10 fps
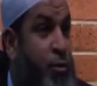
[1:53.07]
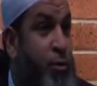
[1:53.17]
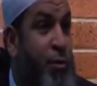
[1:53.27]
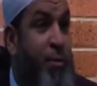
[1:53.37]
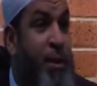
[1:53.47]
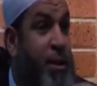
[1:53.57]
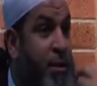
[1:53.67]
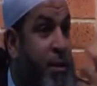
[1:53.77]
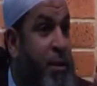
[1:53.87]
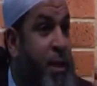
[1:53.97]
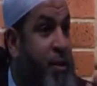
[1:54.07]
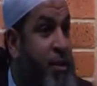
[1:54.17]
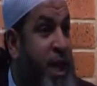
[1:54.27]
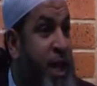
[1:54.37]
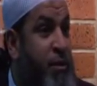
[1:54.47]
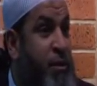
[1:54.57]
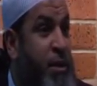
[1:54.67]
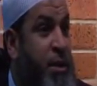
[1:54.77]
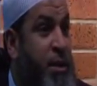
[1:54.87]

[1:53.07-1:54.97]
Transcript: school. But you see how it sounds?